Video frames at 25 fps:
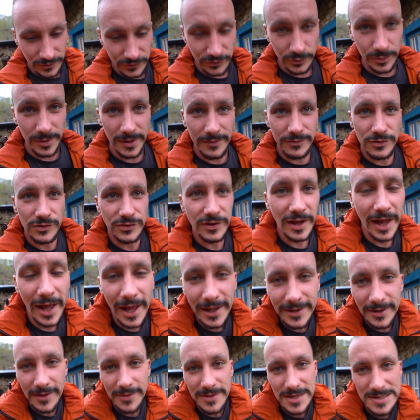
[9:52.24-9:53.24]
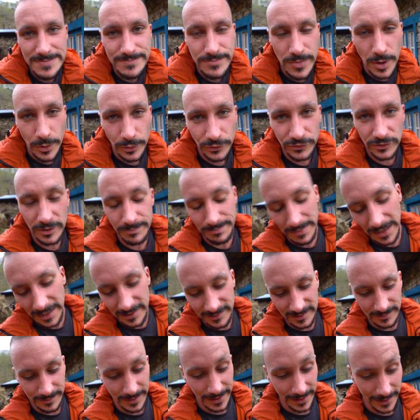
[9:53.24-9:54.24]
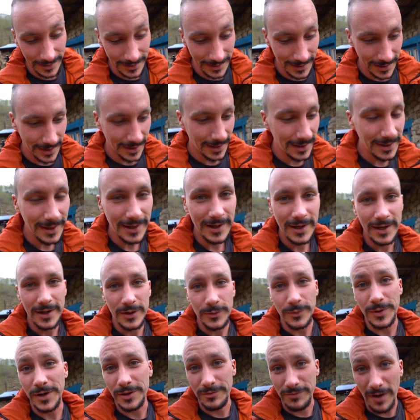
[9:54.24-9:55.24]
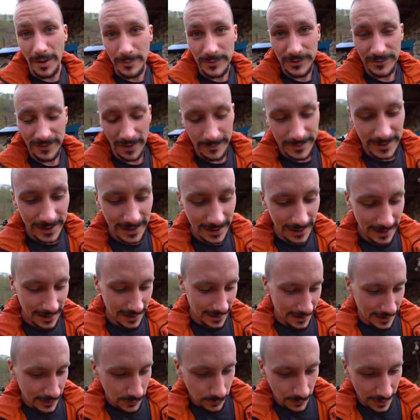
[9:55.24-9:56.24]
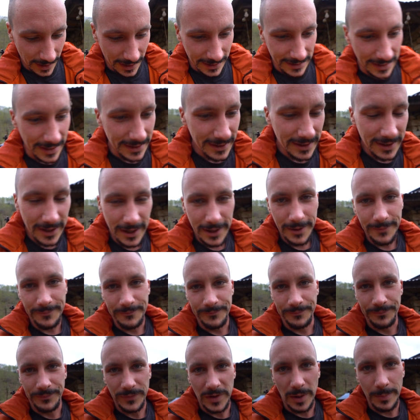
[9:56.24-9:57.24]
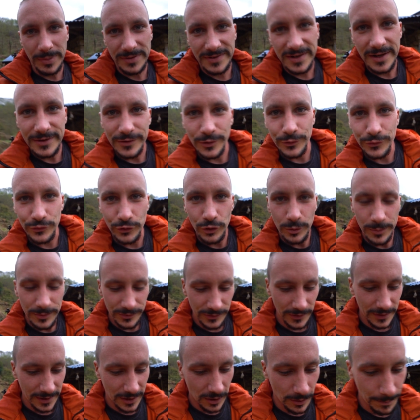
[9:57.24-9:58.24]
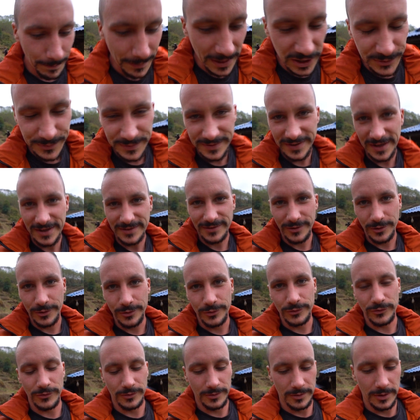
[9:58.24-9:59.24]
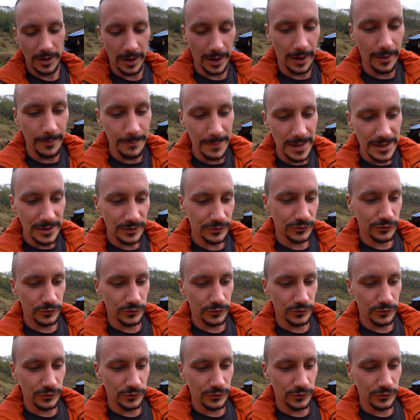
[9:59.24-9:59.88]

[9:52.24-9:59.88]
So we have just had the most amazing meal with Ram's family. We had like um, a potato soup, so they got mashed potatoes, uh, made a